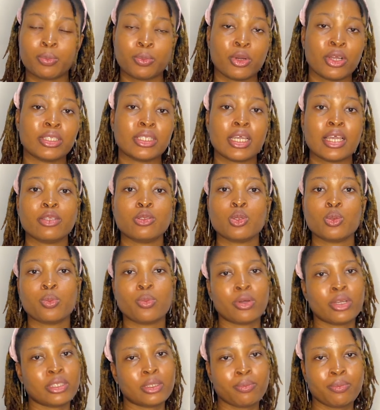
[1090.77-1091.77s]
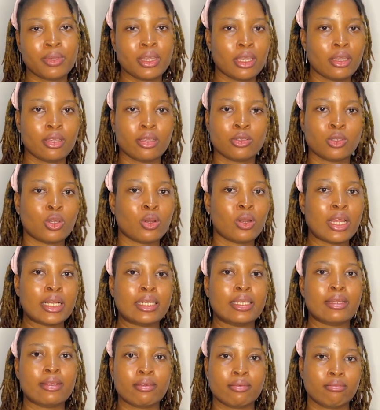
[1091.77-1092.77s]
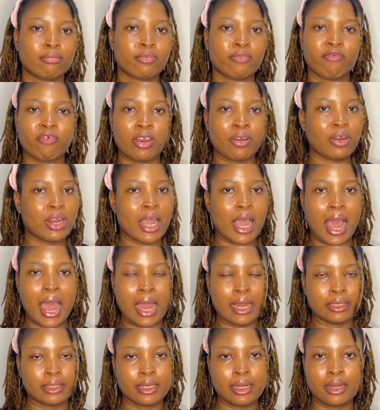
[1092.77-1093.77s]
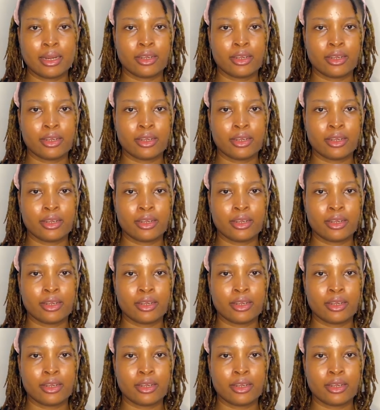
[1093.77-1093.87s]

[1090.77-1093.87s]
point A to point B is already very hard.